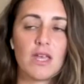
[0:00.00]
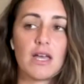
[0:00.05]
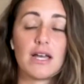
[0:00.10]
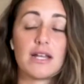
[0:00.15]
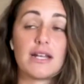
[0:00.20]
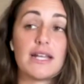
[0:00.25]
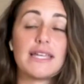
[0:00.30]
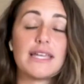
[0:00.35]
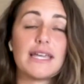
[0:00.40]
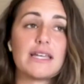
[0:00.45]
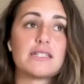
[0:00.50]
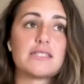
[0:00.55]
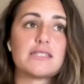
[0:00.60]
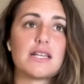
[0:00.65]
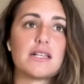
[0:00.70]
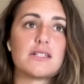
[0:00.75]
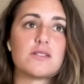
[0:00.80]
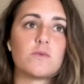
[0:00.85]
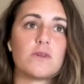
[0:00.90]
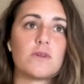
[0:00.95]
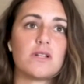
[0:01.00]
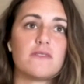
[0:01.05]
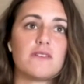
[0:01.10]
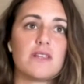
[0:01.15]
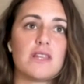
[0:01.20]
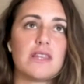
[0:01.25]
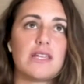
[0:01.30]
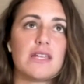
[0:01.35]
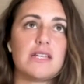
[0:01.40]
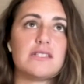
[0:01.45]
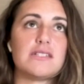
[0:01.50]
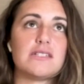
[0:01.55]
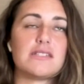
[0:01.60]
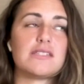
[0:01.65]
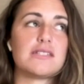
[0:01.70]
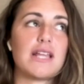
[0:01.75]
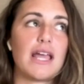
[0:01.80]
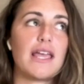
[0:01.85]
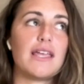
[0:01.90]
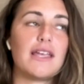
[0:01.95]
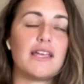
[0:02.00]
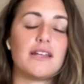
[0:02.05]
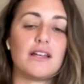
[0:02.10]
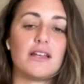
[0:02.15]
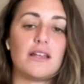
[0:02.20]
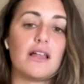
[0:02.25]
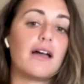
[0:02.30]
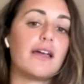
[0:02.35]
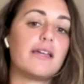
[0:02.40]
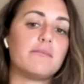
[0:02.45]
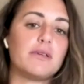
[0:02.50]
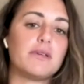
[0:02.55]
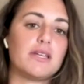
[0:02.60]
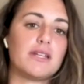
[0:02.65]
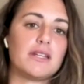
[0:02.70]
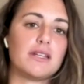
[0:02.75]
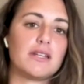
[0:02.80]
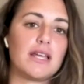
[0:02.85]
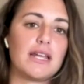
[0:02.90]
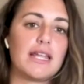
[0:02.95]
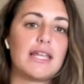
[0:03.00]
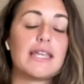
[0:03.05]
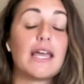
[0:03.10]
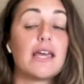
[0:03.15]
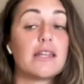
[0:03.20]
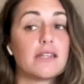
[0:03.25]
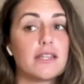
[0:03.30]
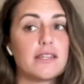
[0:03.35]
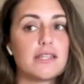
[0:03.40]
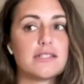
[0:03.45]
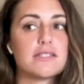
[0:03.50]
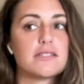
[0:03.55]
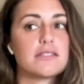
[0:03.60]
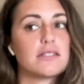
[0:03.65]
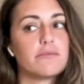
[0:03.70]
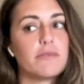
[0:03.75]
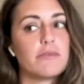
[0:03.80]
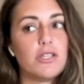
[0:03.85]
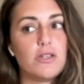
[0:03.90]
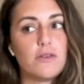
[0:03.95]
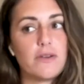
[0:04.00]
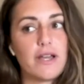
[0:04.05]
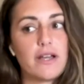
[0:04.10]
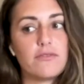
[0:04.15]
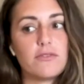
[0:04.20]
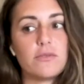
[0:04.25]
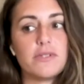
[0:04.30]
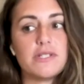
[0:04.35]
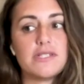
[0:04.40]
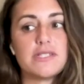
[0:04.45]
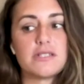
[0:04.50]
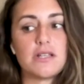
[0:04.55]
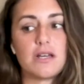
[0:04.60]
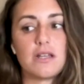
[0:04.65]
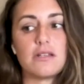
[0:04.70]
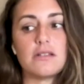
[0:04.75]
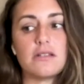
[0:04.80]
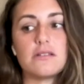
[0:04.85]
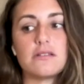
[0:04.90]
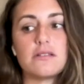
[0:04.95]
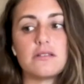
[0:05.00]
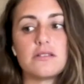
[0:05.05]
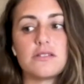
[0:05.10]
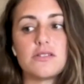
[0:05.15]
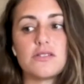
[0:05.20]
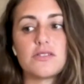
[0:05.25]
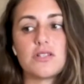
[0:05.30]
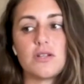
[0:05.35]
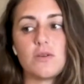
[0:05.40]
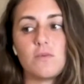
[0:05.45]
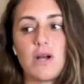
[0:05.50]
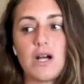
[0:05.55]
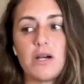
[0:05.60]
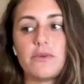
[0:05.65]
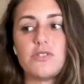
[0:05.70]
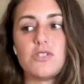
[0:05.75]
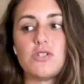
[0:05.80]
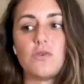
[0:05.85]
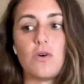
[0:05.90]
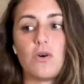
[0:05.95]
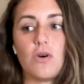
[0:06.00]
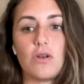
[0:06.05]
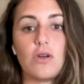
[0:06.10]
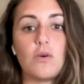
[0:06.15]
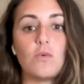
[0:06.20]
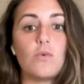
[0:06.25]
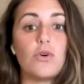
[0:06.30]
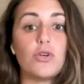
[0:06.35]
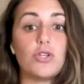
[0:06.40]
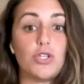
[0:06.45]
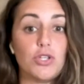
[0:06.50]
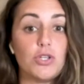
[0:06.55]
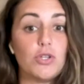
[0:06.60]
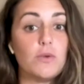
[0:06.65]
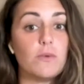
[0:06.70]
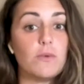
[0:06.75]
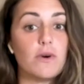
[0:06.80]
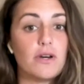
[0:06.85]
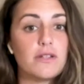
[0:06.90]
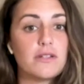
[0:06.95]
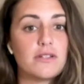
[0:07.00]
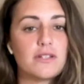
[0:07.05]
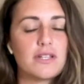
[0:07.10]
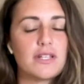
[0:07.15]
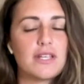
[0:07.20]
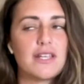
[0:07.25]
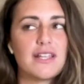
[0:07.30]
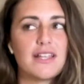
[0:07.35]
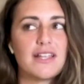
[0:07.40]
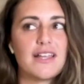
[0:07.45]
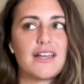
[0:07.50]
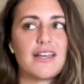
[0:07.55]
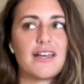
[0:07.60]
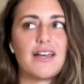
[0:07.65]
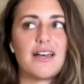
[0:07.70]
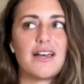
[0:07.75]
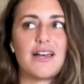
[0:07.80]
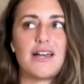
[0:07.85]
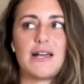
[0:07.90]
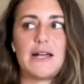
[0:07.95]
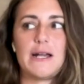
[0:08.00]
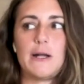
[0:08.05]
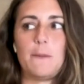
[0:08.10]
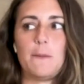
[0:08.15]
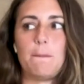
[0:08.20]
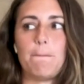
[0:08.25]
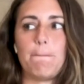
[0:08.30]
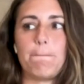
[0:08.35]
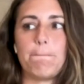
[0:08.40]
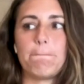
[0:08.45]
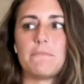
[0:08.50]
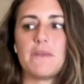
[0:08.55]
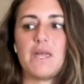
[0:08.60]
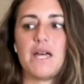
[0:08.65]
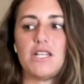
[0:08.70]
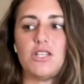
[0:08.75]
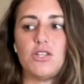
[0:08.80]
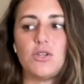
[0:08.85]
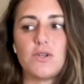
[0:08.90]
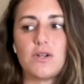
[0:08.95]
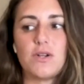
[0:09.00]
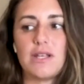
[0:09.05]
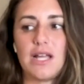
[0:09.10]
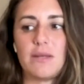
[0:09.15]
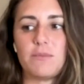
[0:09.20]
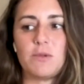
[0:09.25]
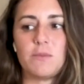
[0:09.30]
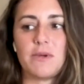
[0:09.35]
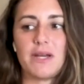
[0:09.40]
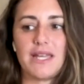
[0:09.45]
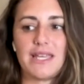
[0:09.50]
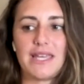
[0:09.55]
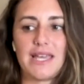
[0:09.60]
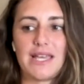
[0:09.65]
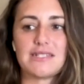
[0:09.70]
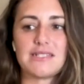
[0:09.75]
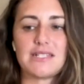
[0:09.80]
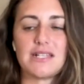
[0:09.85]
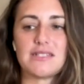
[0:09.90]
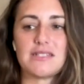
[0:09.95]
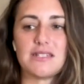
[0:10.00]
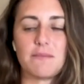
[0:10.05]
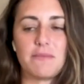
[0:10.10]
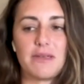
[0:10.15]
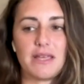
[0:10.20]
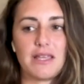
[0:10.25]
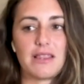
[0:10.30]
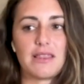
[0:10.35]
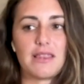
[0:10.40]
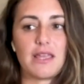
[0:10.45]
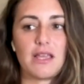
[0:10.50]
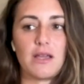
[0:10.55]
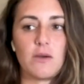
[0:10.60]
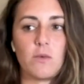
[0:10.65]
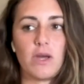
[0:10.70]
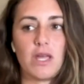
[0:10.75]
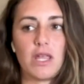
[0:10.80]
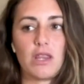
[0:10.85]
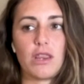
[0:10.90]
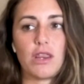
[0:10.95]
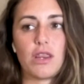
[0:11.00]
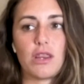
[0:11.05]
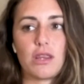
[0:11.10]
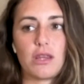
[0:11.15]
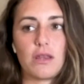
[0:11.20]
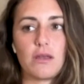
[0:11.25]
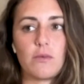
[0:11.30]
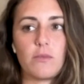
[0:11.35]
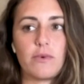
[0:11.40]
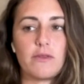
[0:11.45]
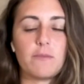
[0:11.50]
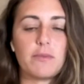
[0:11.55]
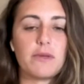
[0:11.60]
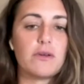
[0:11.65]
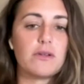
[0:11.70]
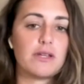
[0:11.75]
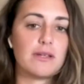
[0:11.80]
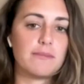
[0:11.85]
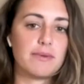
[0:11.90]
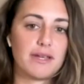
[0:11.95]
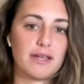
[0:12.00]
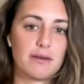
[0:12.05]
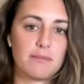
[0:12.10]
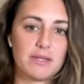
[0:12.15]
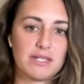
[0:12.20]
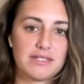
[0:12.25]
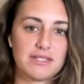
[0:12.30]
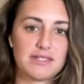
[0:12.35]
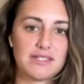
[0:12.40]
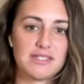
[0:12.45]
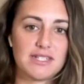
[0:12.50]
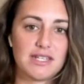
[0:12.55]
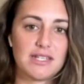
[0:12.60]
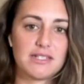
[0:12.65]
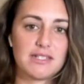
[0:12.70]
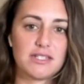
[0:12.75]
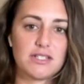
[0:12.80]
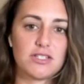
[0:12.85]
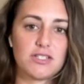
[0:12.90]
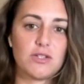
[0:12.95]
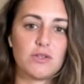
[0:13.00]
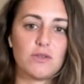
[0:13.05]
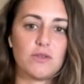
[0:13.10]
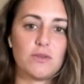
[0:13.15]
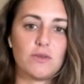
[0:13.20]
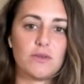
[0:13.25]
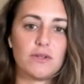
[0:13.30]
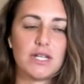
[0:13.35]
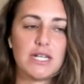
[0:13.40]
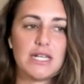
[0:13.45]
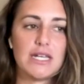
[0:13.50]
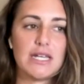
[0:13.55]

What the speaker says: And I guess that's one of the things is staying in alignment. And again, like this is something you have always done so well is you honor what you want and your alignment. But I guess that's a big thing with building bigger businesses is you